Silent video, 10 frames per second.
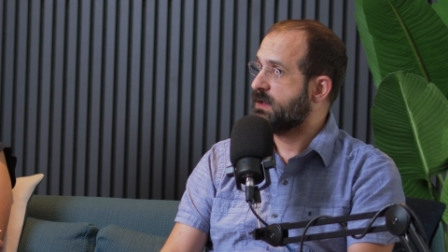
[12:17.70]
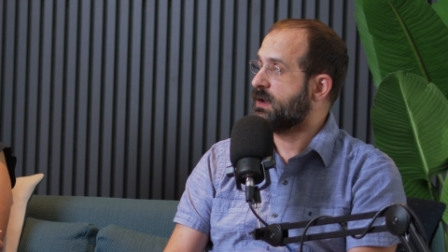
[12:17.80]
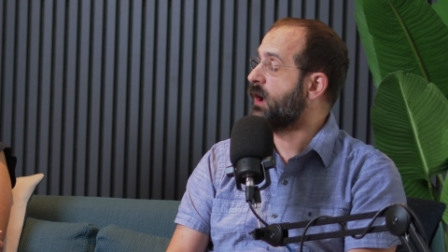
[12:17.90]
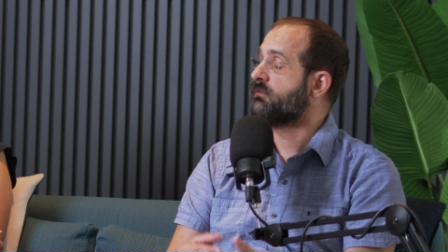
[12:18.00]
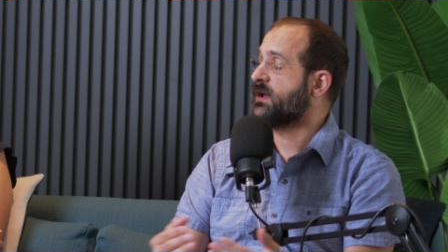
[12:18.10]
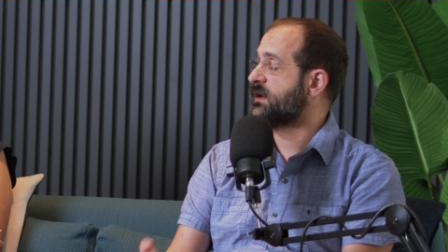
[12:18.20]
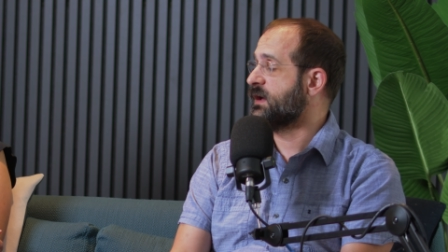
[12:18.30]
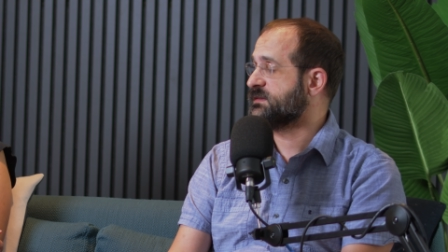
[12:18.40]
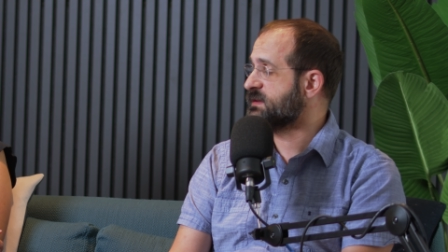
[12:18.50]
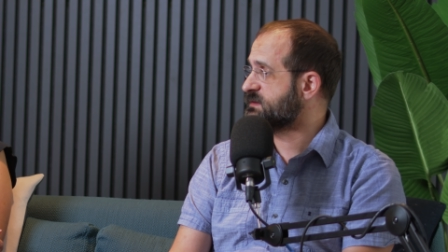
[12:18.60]
Now, I
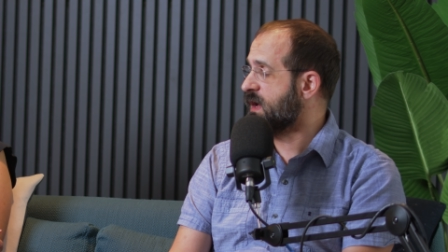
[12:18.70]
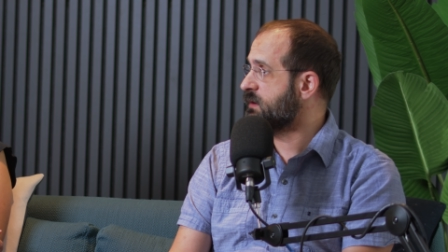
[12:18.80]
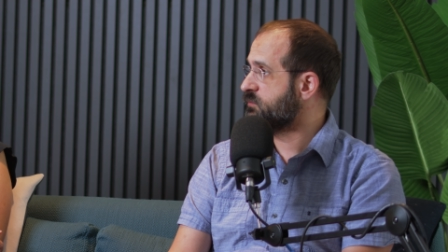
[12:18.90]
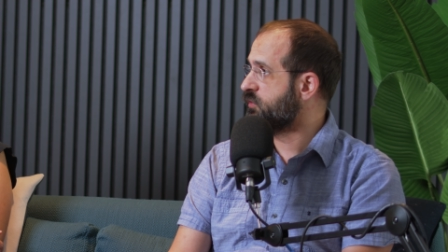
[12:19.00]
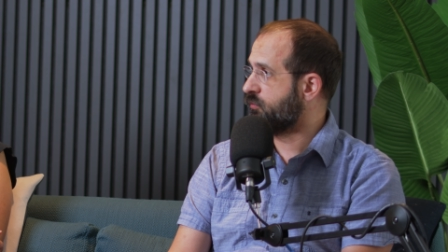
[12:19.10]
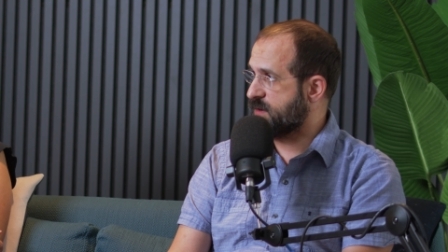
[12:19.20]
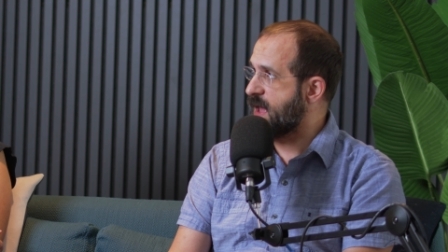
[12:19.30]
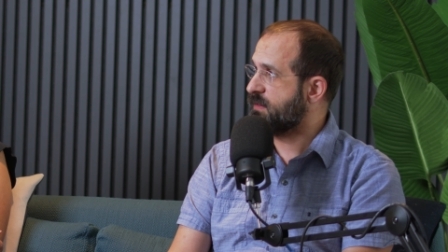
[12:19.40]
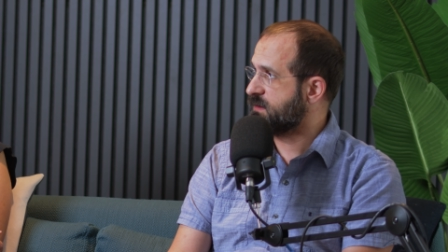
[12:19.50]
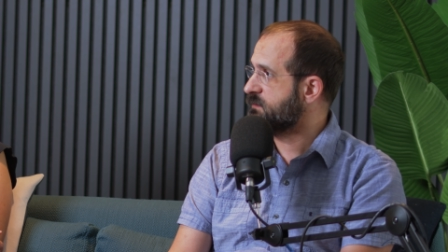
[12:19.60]
recognize that's not the
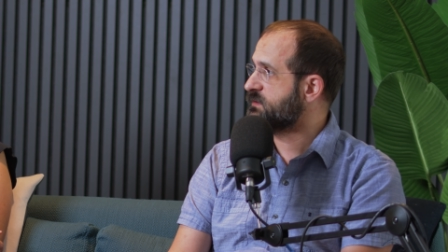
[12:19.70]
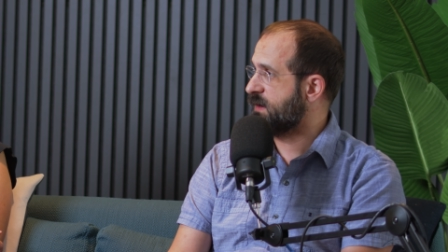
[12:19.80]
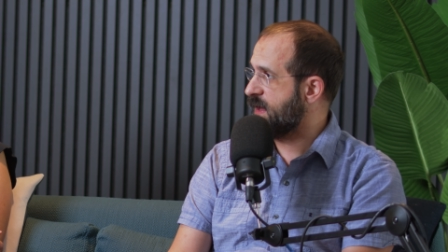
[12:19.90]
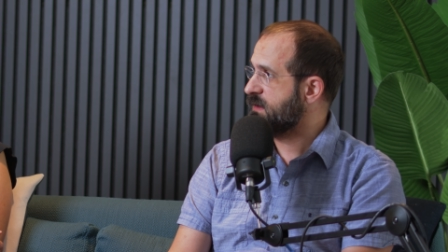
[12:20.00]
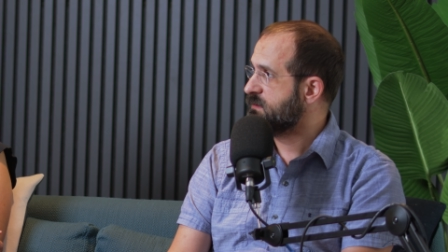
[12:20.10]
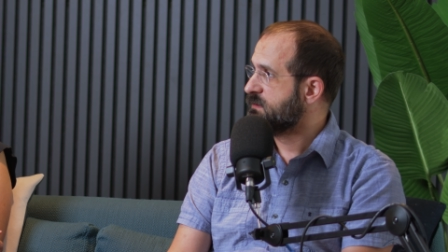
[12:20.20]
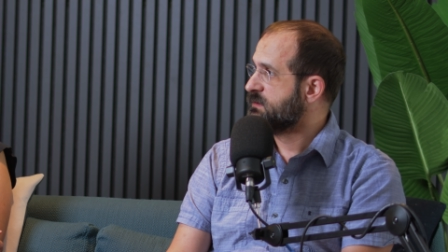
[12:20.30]
reality of today,